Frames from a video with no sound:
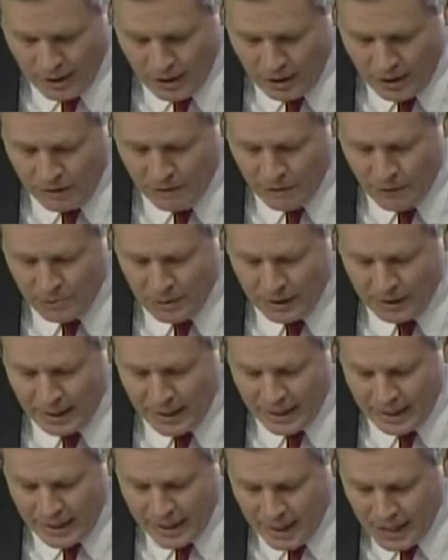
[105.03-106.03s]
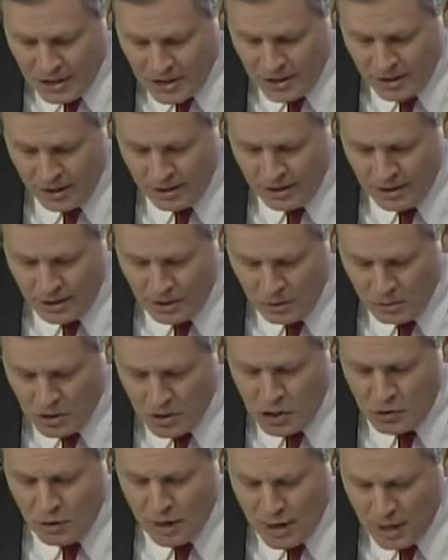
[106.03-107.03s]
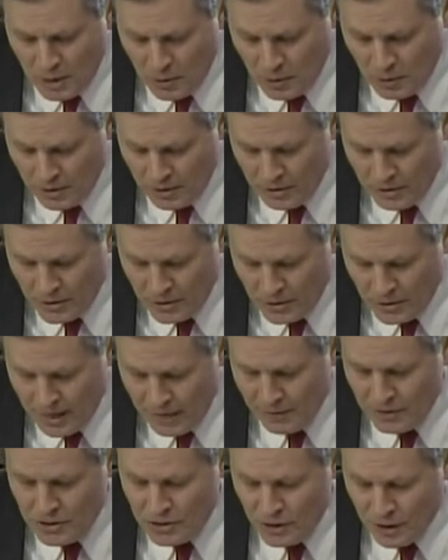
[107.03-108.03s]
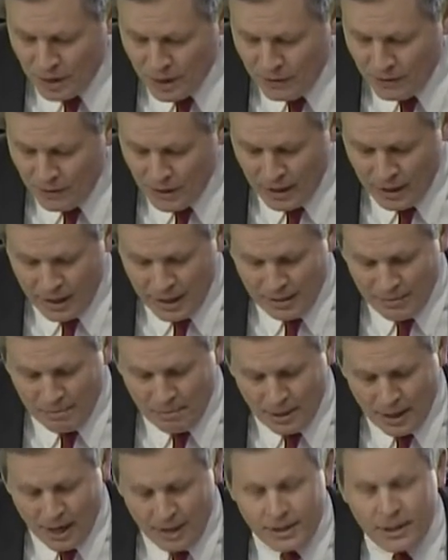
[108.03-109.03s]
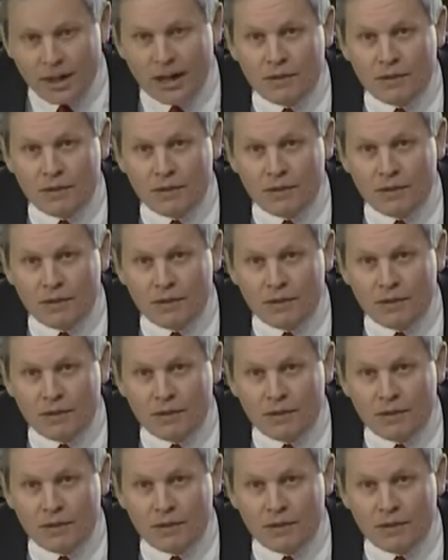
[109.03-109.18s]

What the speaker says: confirm that litigation restraining orders have a significant impact